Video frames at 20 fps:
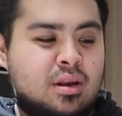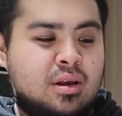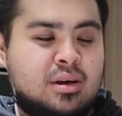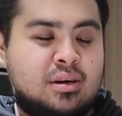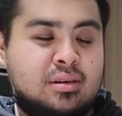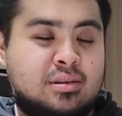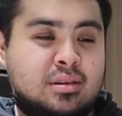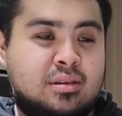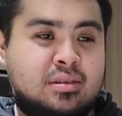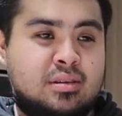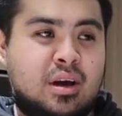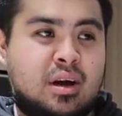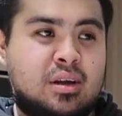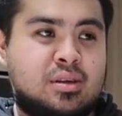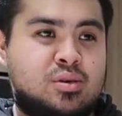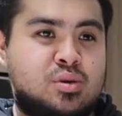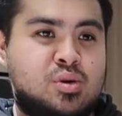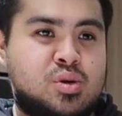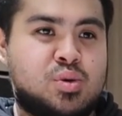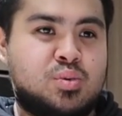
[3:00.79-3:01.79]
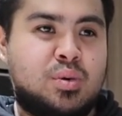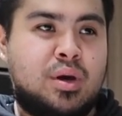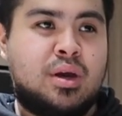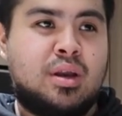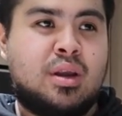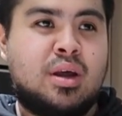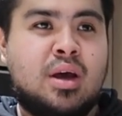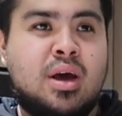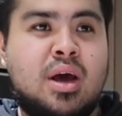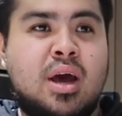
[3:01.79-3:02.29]
because it's not too
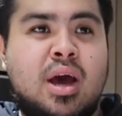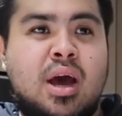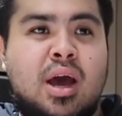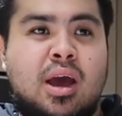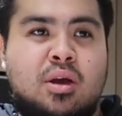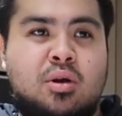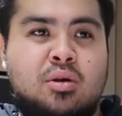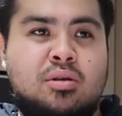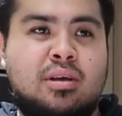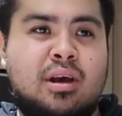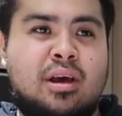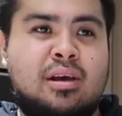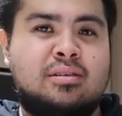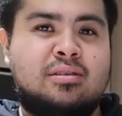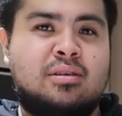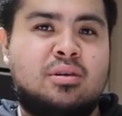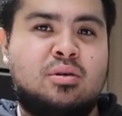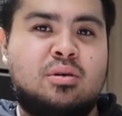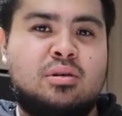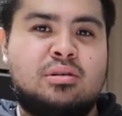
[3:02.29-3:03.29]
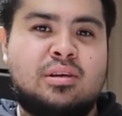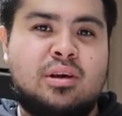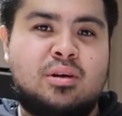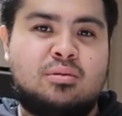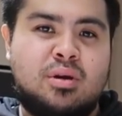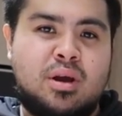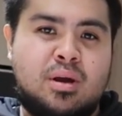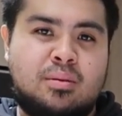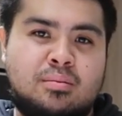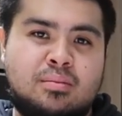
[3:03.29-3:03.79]
sweet and you taste the cookies and
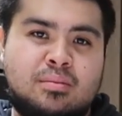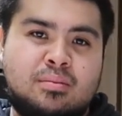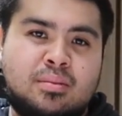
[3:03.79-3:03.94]
cream,